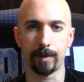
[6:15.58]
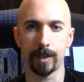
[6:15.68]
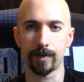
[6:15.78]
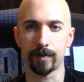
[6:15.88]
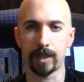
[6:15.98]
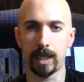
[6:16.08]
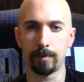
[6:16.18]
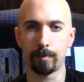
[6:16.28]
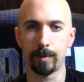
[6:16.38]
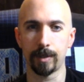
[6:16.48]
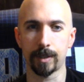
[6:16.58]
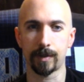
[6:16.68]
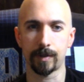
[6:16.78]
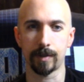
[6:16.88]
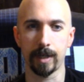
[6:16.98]
because of comic
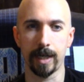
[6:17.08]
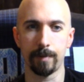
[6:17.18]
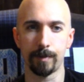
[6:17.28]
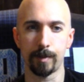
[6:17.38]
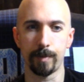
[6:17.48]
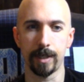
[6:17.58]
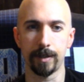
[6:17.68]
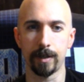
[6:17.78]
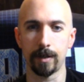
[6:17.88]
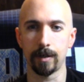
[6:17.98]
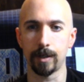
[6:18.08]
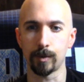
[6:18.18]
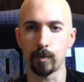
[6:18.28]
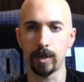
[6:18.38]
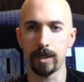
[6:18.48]
books, that happens to be in there as
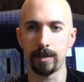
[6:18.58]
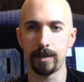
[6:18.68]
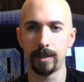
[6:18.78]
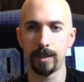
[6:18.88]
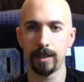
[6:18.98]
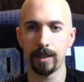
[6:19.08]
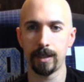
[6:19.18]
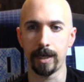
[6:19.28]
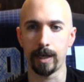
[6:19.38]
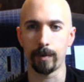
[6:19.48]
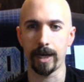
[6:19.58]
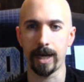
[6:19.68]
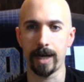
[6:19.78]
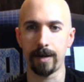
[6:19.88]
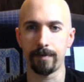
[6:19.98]
well. And we
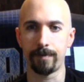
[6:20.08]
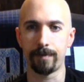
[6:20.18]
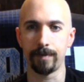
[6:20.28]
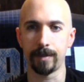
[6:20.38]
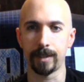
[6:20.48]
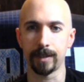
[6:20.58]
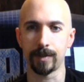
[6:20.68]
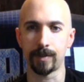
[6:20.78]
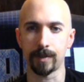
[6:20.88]
have, like, this is a